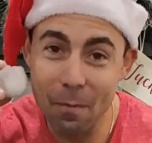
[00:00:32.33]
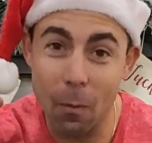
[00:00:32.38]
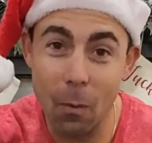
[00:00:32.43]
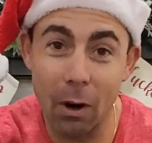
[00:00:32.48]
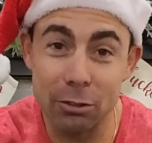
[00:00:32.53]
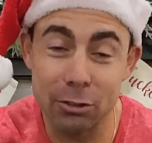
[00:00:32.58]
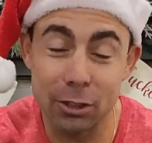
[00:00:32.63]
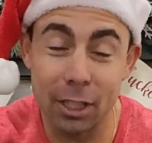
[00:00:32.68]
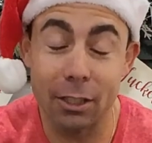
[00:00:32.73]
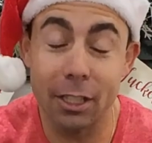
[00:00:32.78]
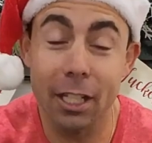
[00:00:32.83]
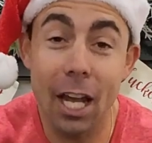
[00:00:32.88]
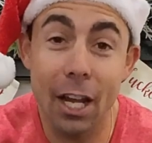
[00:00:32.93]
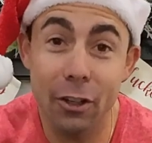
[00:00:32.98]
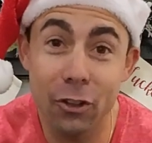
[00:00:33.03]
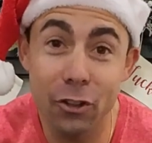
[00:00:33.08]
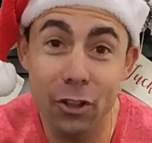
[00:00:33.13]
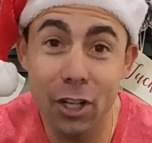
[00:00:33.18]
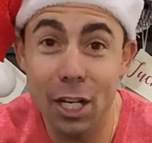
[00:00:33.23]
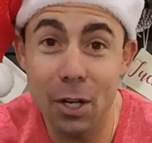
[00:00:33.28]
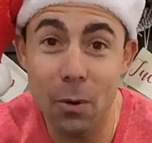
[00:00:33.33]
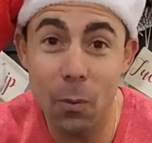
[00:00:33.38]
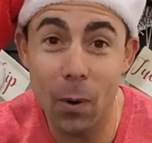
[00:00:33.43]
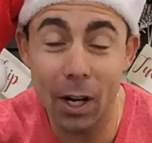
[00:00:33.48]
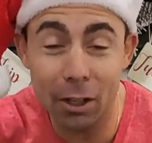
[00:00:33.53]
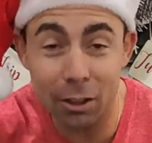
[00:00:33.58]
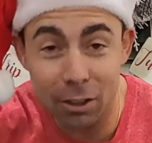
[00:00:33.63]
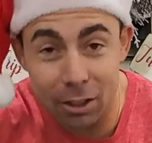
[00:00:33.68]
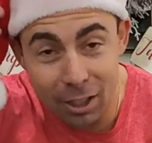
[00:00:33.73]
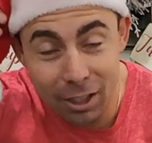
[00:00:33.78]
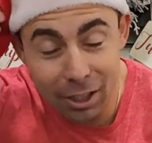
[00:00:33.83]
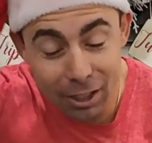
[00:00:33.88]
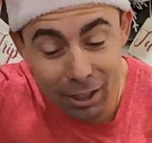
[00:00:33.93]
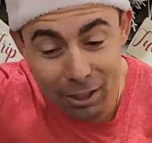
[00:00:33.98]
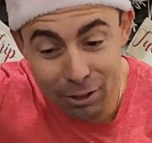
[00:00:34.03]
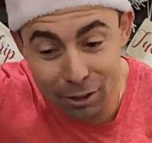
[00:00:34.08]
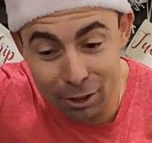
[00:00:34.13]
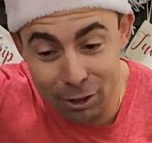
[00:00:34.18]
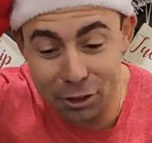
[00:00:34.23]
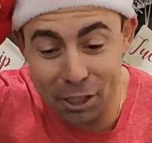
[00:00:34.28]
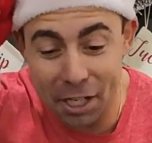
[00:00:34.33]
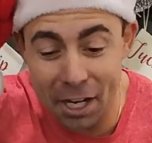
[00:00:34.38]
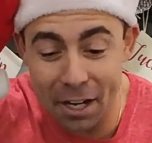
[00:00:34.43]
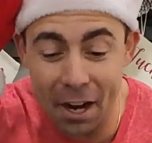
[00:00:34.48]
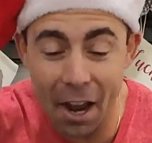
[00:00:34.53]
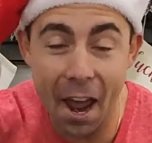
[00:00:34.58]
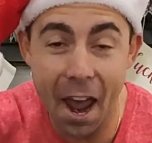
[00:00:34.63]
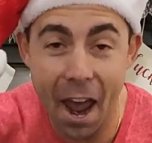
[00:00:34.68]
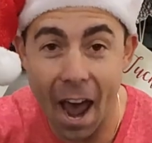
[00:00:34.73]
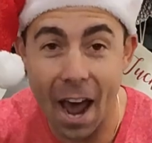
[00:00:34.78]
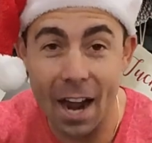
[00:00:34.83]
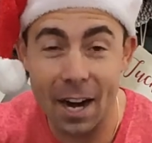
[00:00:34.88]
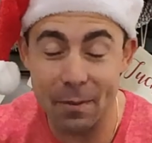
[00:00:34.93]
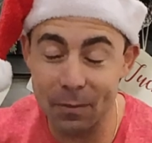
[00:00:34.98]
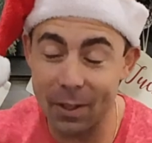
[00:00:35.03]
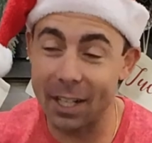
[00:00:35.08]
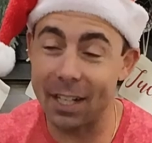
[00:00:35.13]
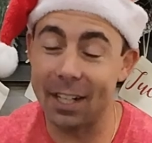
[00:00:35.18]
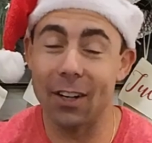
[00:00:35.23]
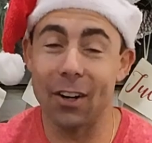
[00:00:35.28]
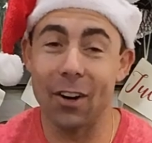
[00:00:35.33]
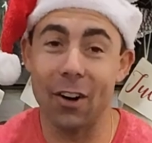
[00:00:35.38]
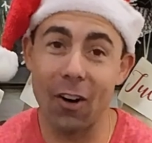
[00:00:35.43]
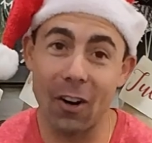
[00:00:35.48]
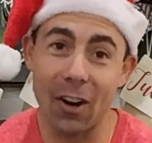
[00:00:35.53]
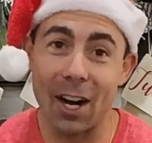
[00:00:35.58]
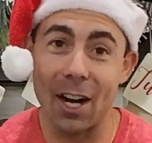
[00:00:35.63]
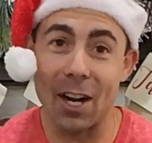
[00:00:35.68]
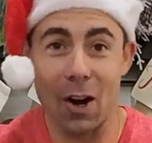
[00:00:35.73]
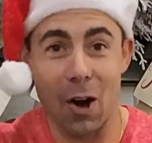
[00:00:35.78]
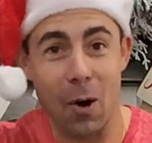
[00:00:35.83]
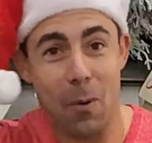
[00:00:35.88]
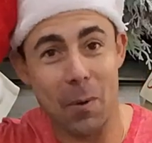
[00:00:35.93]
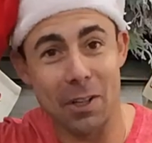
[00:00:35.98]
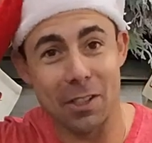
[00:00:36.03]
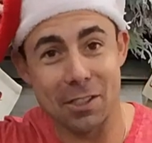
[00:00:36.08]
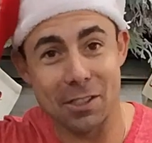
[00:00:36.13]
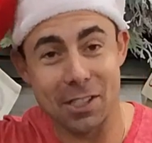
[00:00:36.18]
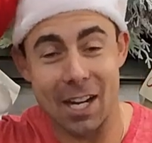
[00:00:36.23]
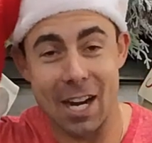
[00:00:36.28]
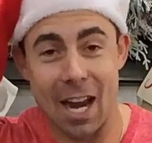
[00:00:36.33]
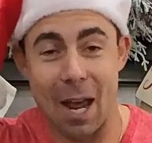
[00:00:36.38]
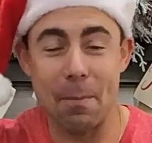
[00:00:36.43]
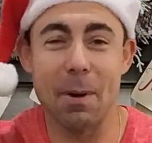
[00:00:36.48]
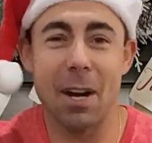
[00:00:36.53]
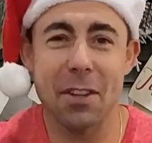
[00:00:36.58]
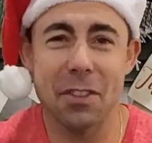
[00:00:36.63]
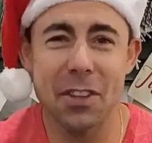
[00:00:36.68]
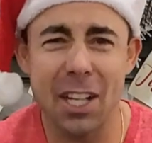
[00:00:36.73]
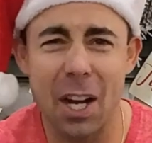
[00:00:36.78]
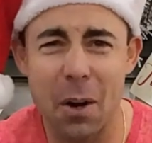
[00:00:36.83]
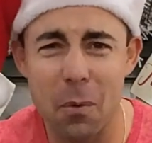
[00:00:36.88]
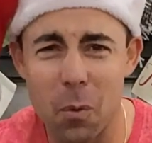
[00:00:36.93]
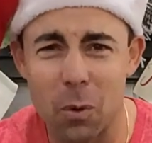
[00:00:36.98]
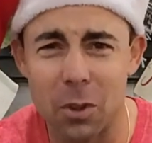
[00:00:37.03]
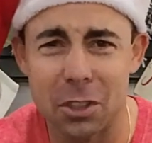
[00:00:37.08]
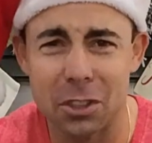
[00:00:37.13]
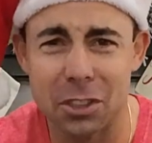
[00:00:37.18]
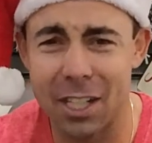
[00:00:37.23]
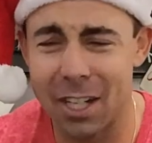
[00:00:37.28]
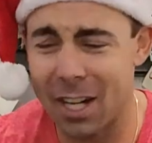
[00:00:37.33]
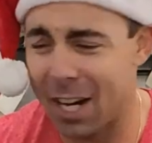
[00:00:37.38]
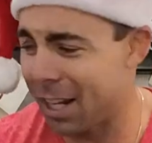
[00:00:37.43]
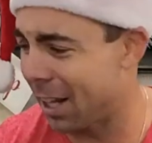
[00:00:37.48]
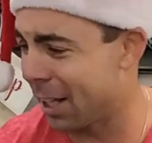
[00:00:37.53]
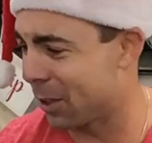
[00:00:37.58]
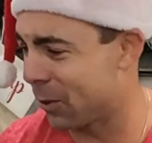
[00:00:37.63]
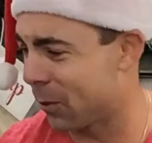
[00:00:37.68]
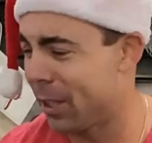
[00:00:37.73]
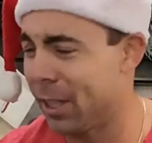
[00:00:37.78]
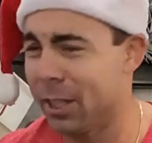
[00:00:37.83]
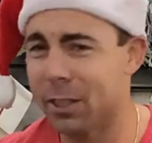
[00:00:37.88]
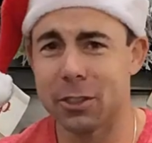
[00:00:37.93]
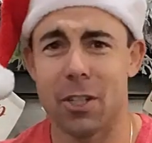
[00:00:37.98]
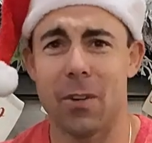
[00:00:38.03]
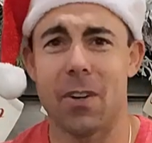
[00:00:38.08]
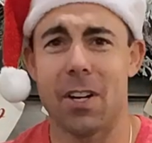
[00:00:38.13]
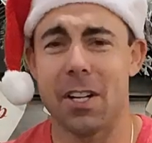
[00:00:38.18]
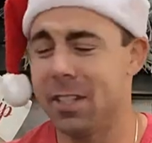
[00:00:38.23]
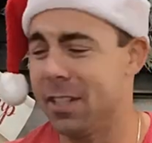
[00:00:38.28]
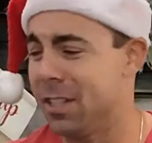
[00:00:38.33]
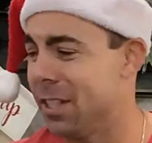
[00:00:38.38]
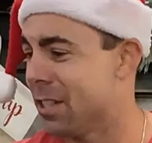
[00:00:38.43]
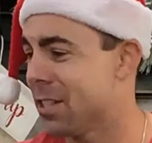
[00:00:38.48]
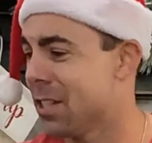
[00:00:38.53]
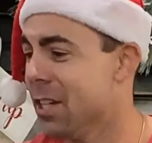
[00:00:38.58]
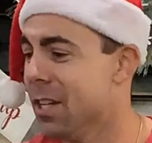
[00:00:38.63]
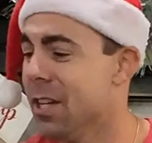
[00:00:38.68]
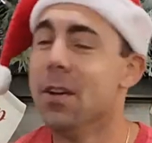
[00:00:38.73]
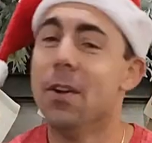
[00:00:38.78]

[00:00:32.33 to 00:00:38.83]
my wife's like, yeah, you need to wear the Santa hat. I'm like, all right, I'll wear the Santa hat. But I think I wore the Santa hat like 3 years ago when I did this.